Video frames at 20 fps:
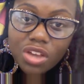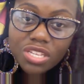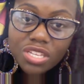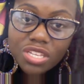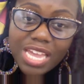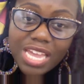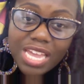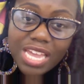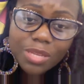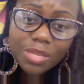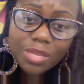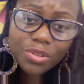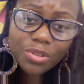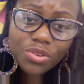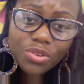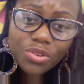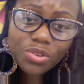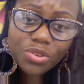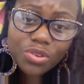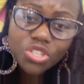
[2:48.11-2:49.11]
I'll say how many blue
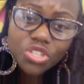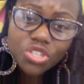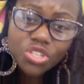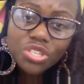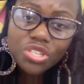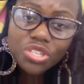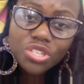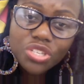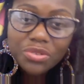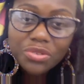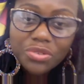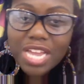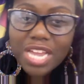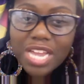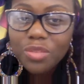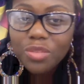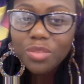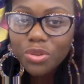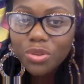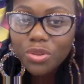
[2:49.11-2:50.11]
cards did you see, and he'll count
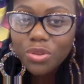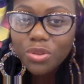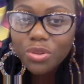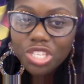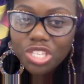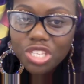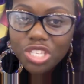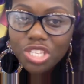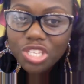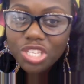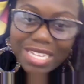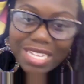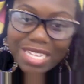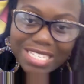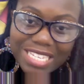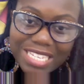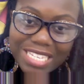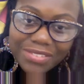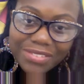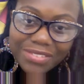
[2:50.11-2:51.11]
the blue cards, and he'll add it
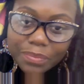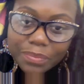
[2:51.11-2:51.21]
together.